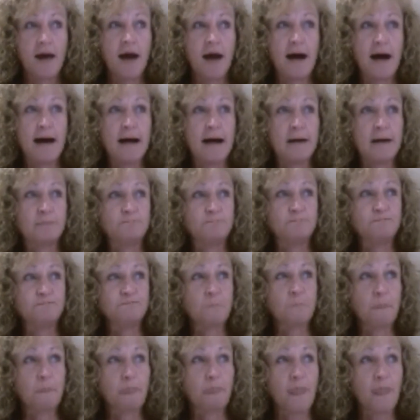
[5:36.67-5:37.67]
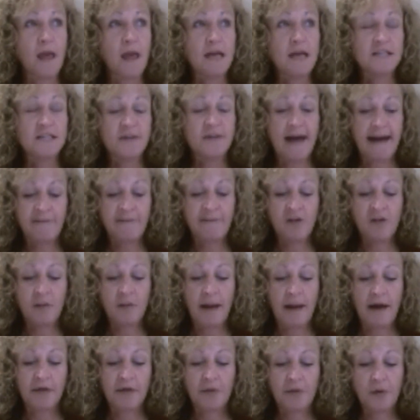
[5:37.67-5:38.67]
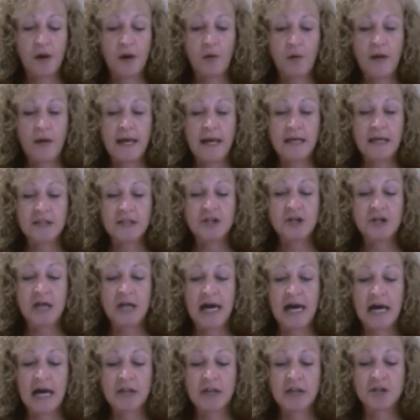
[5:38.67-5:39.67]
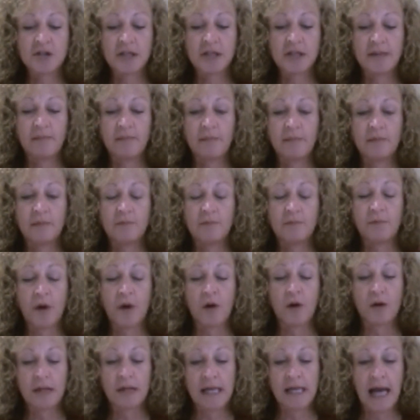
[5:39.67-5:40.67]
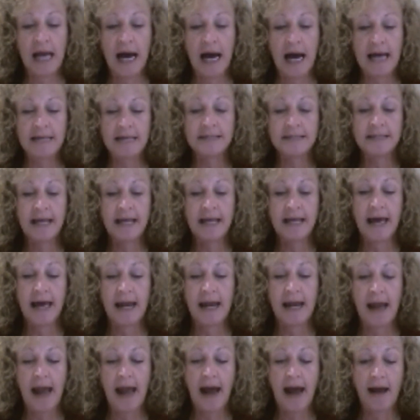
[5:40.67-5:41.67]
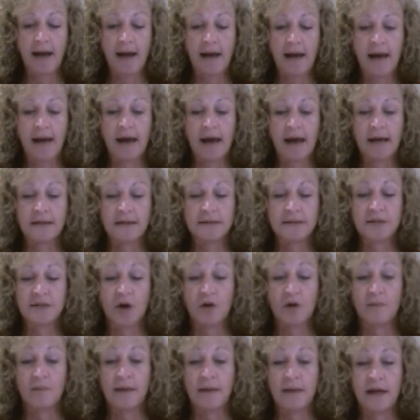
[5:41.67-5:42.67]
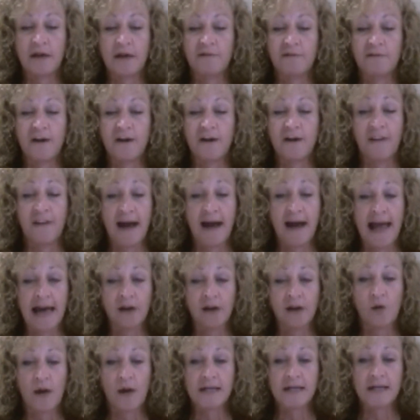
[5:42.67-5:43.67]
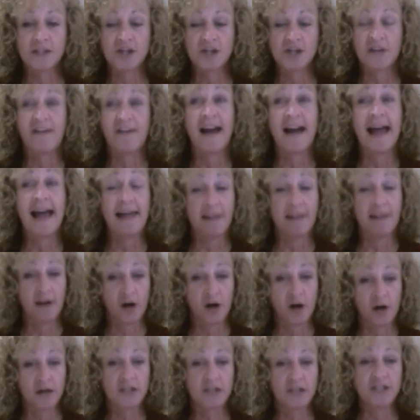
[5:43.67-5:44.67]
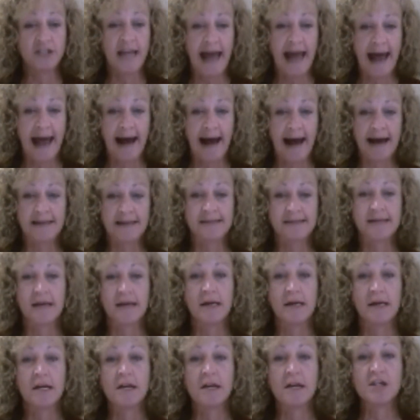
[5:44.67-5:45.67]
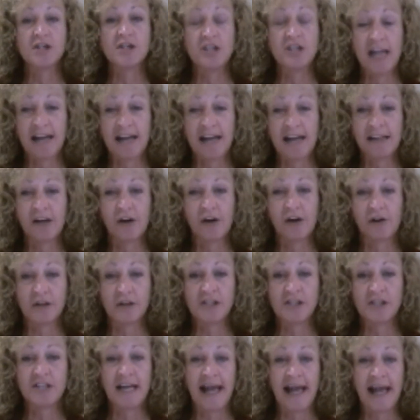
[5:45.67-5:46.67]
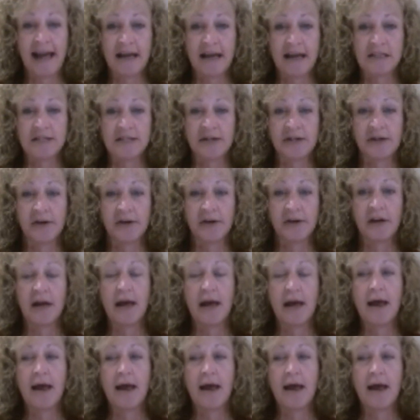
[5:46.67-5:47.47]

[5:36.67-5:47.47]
Um, so after about 3 weeks, she actually broke the ice and told me if I had if I had the courage to ask, she had the courage to answer.